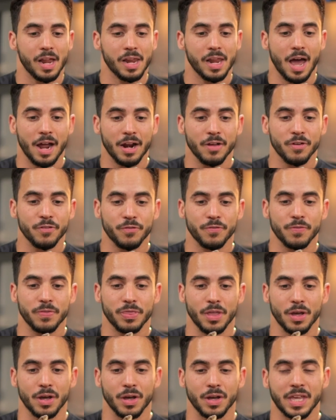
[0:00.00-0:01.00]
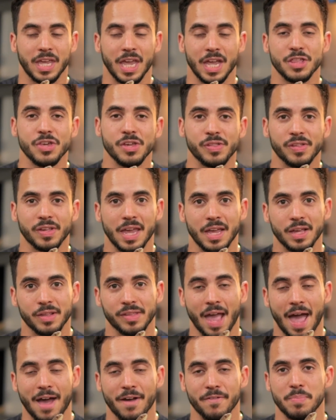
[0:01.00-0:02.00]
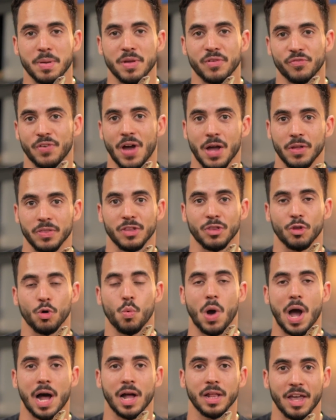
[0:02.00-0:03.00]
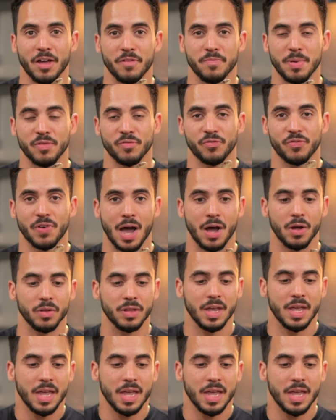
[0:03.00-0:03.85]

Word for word: A lot of the Gidgee skinks that have been found in the wild have been found